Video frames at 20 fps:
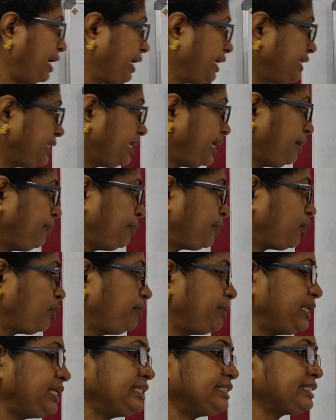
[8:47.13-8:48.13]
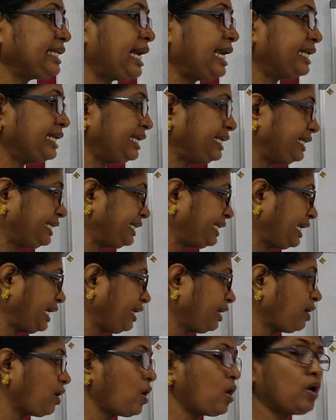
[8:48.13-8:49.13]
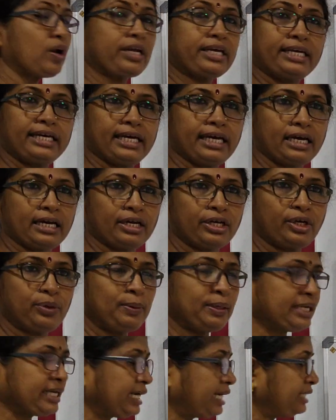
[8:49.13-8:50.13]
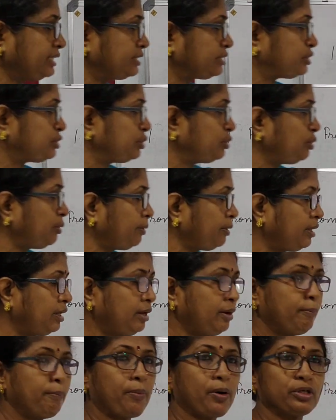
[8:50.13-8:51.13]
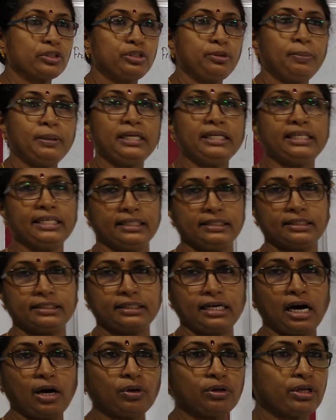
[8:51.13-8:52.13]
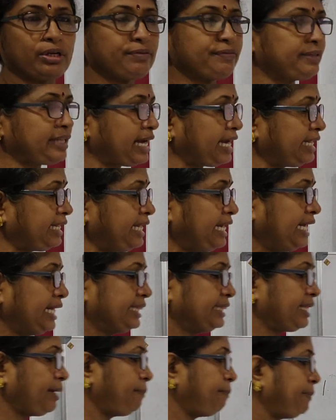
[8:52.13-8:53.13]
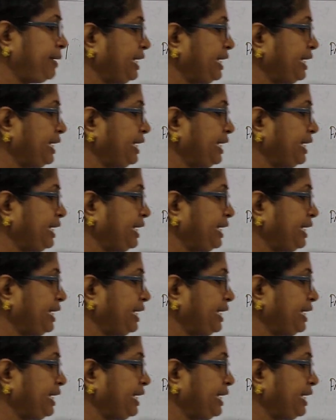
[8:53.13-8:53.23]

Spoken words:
Either bromine is added here or here. You will get two possibilities. Out of that, the